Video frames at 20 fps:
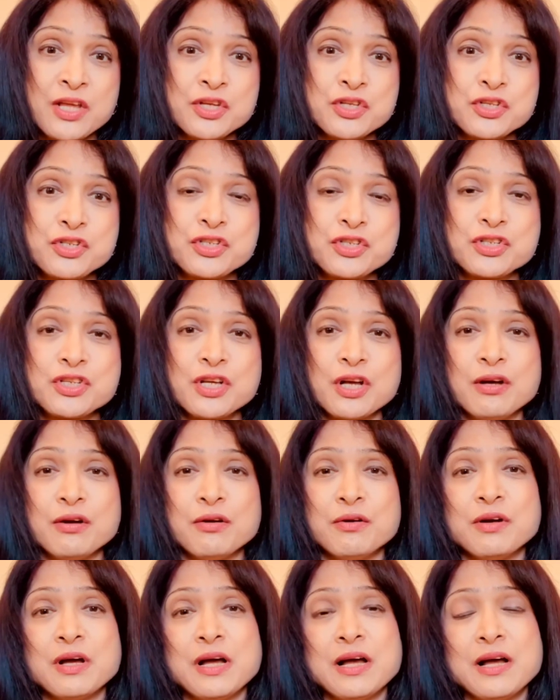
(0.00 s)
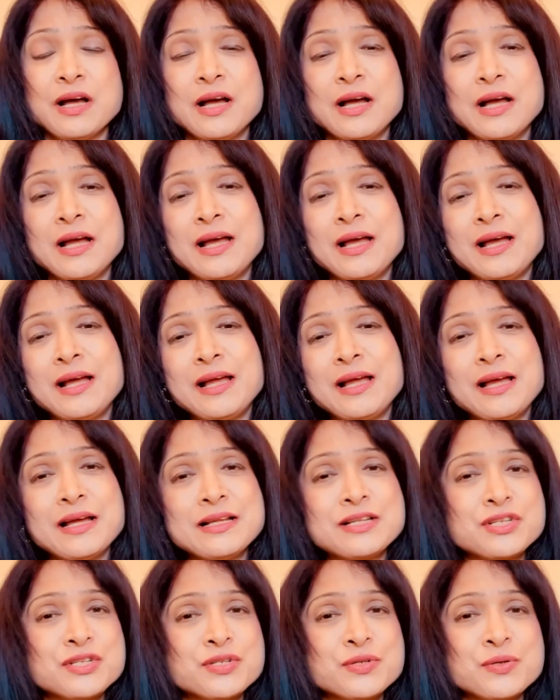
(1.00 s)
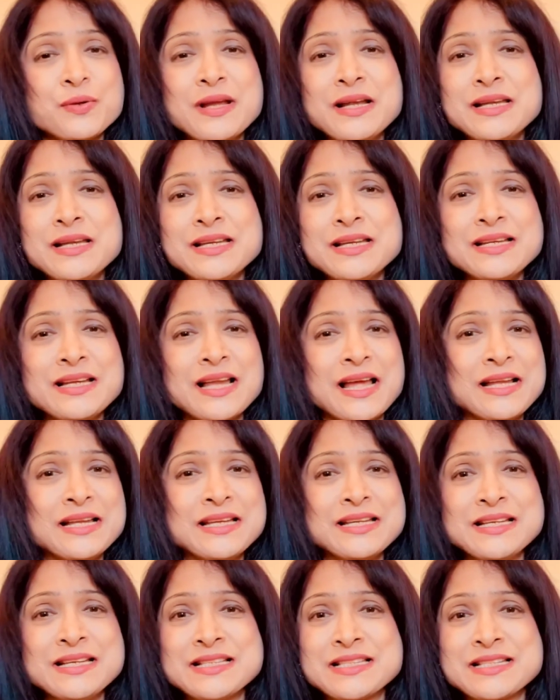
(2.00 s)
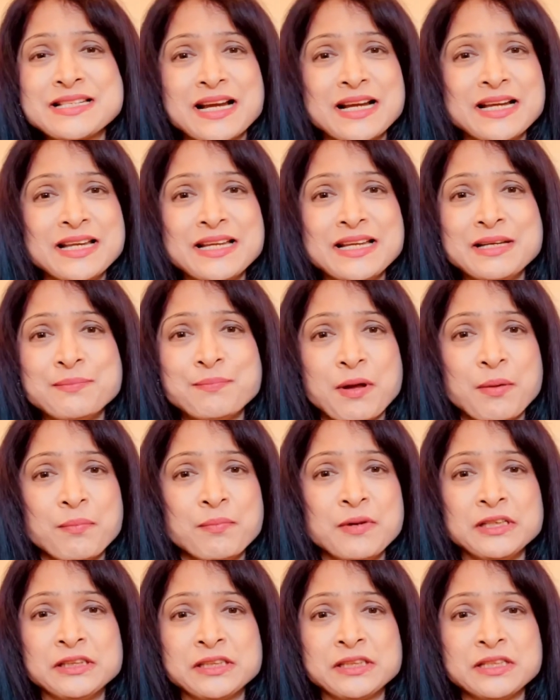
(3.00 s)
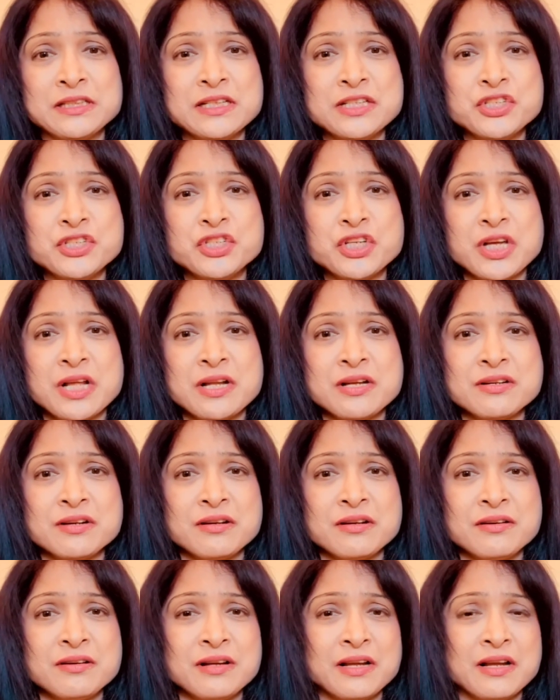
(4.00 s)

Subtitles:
So a 2019 study published in the General,